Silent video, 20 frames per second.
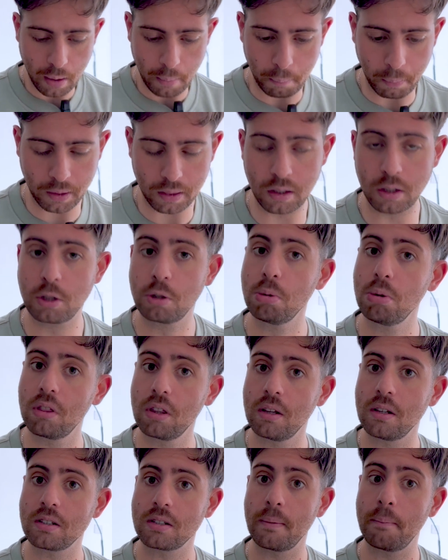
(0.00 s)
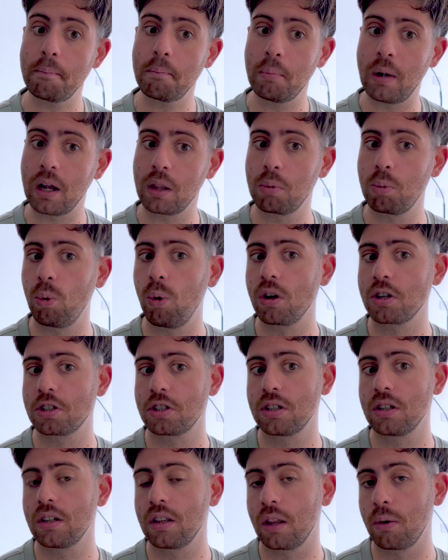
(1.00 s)
But the truth is, mouthwash
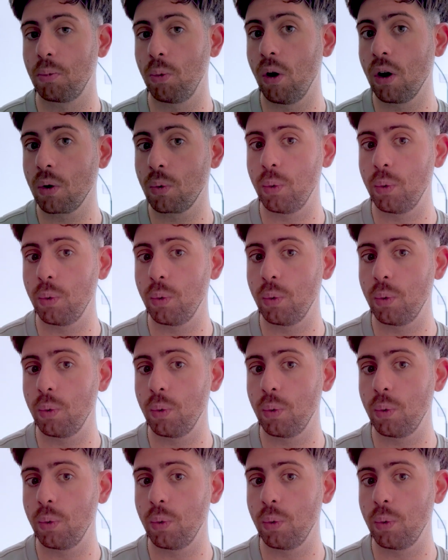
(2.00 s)
the wrong